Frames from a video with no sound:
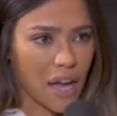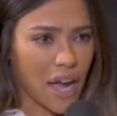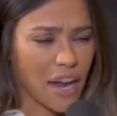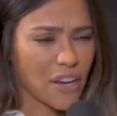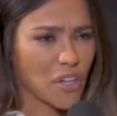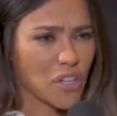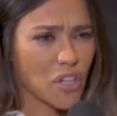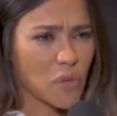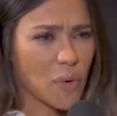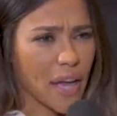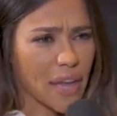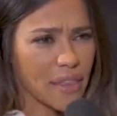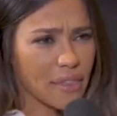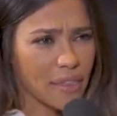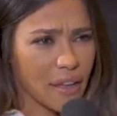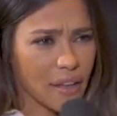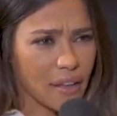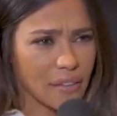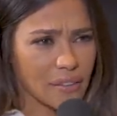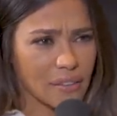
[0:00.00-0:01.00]
I know you
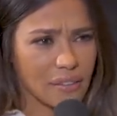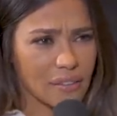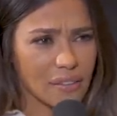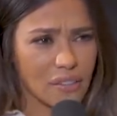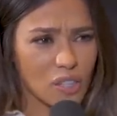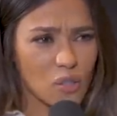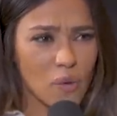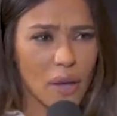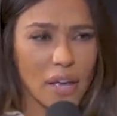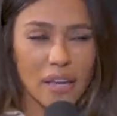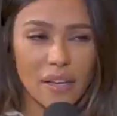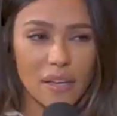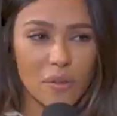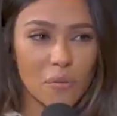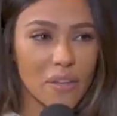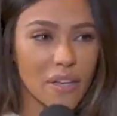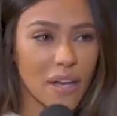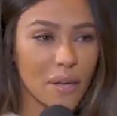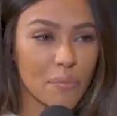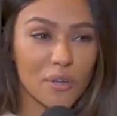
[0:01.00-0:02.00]
hate that. You hate
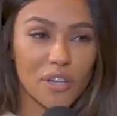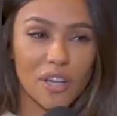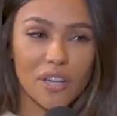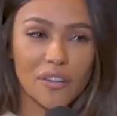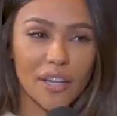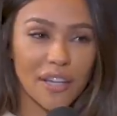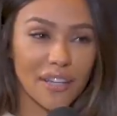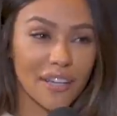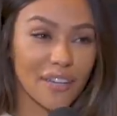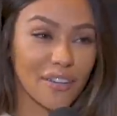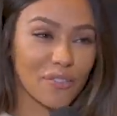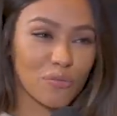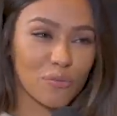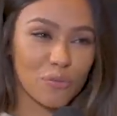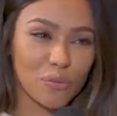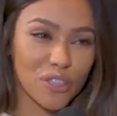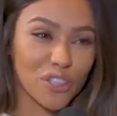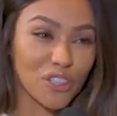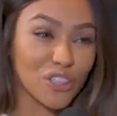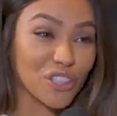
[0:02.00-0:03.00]
it when I put on like a
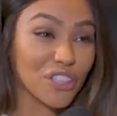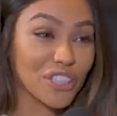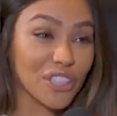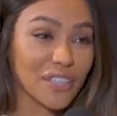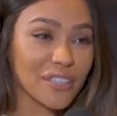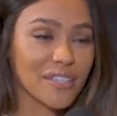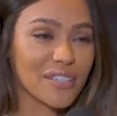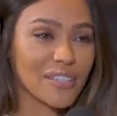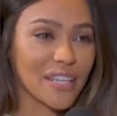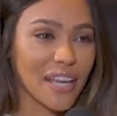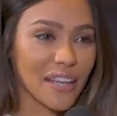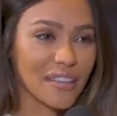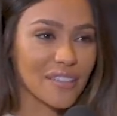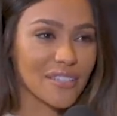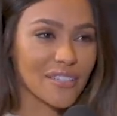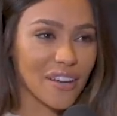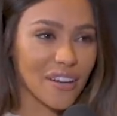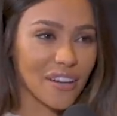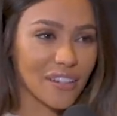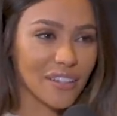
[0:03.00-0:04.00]
real good
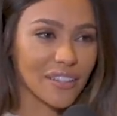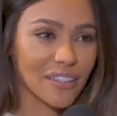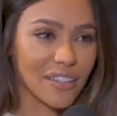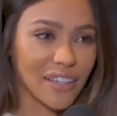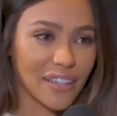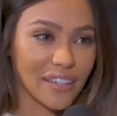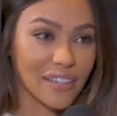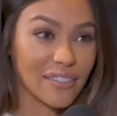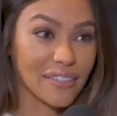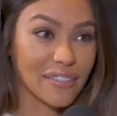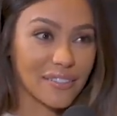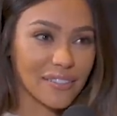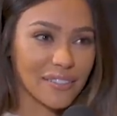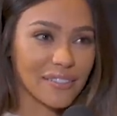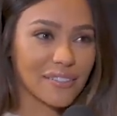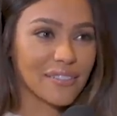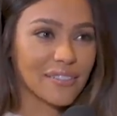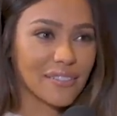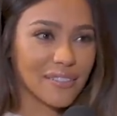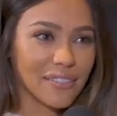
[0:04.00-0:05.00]
sad song and like
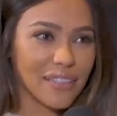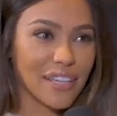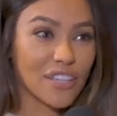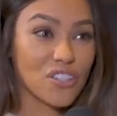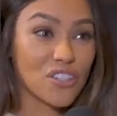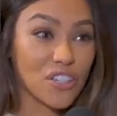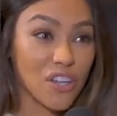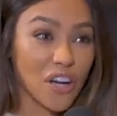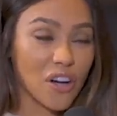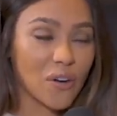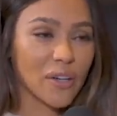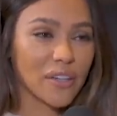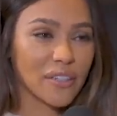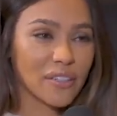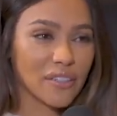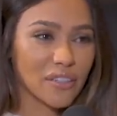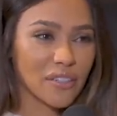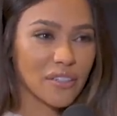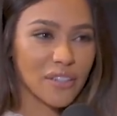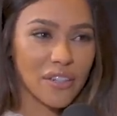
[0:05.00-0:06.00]
get you
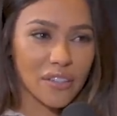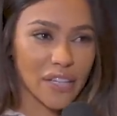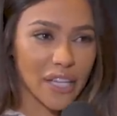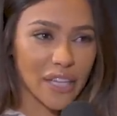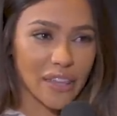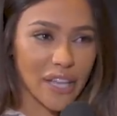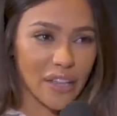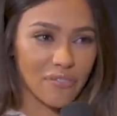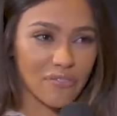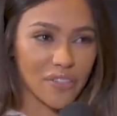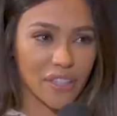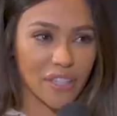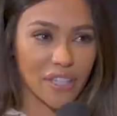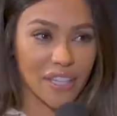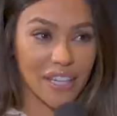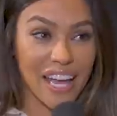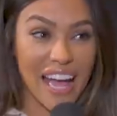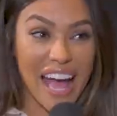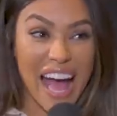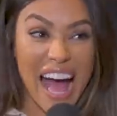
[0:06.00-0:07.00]
going. You don't like that
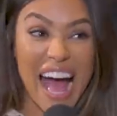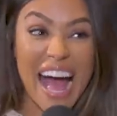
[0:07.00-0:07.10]
feeling.